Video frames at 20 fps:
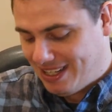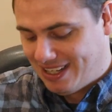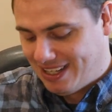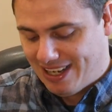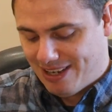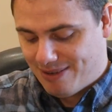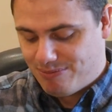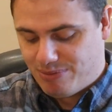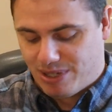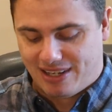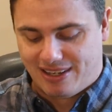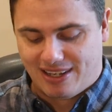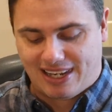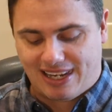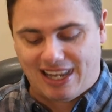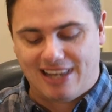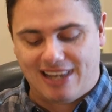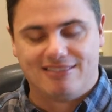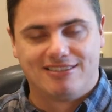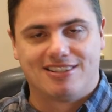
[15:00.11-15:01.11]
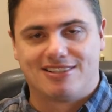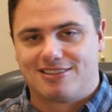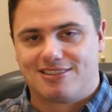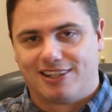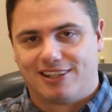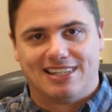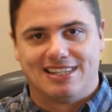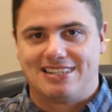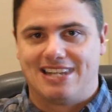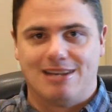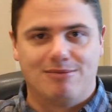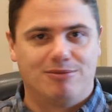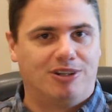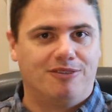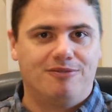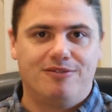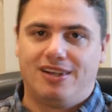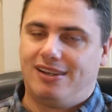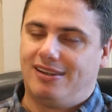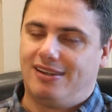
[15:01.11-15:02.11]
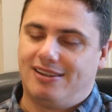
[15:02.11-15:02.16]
Uh, but again, just look at the table,